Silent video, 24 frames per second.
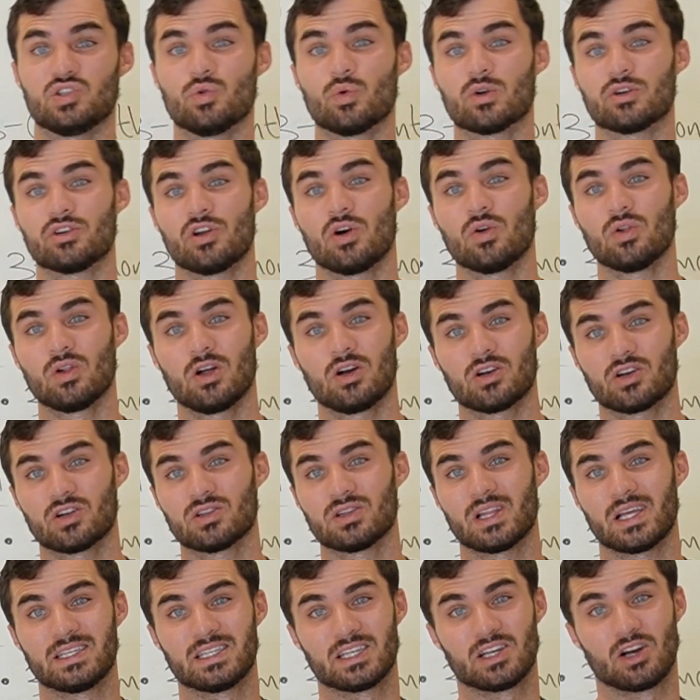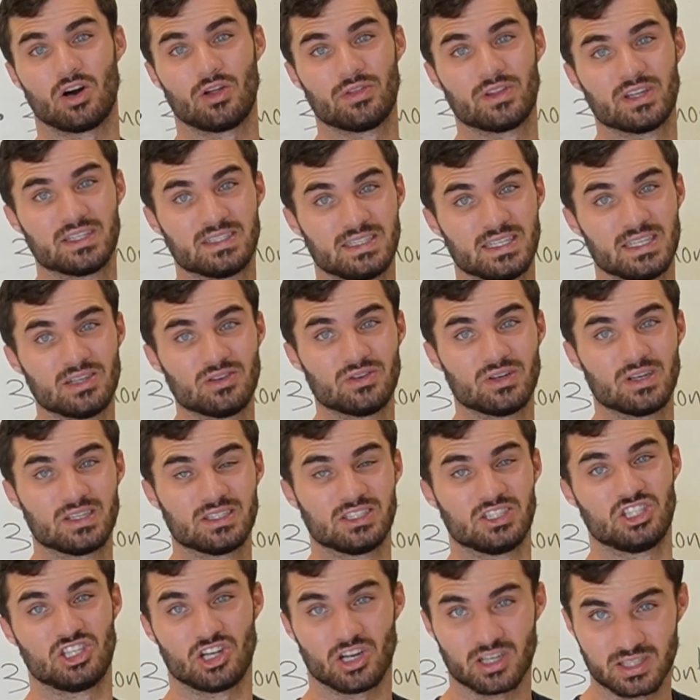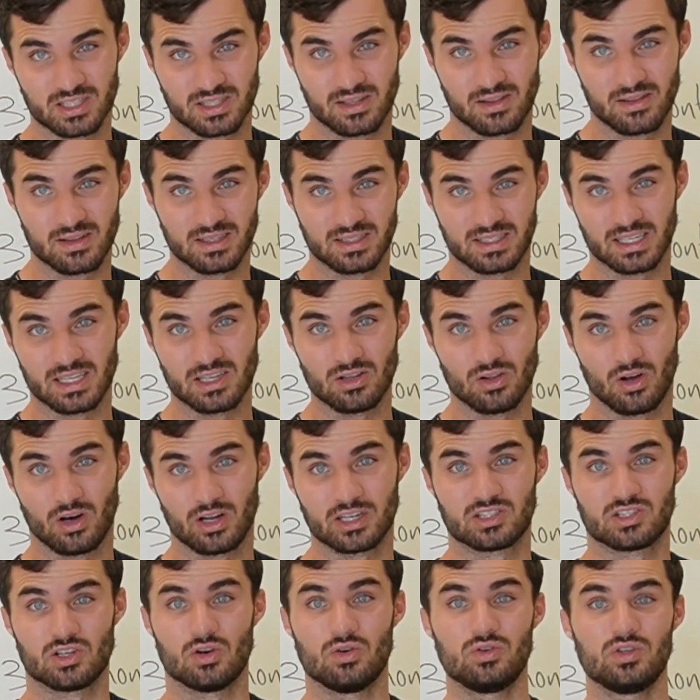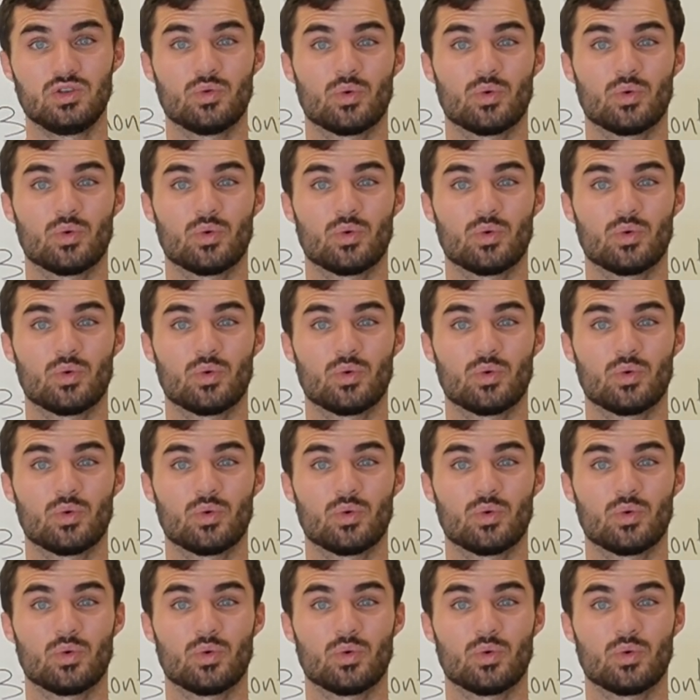You are no longer lending on the deal, just the deal on its own.